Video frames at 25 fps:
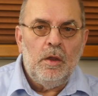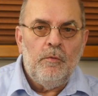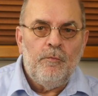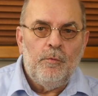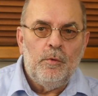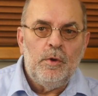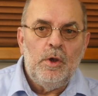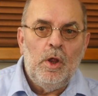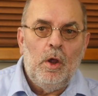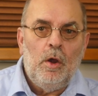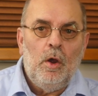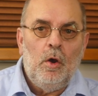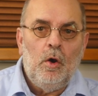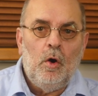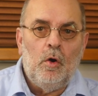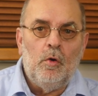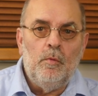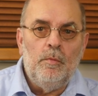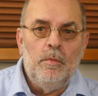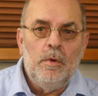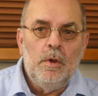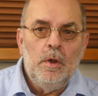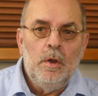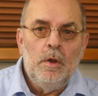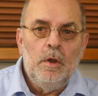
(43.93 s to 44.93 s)
for the
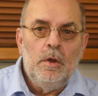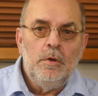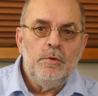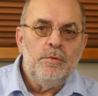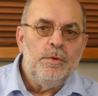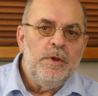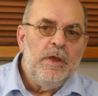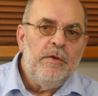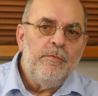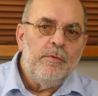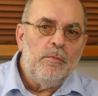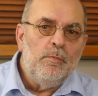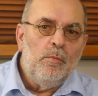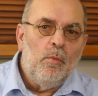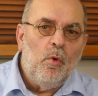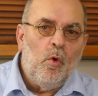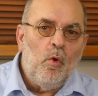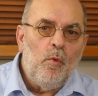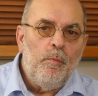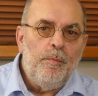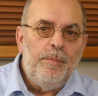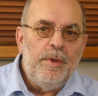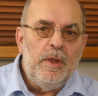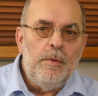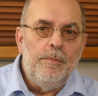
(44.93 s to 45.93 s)
home to even
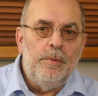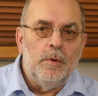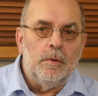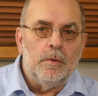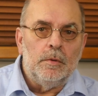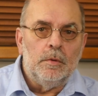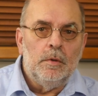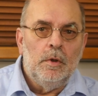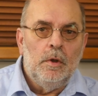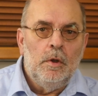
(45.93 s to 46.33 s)
more people,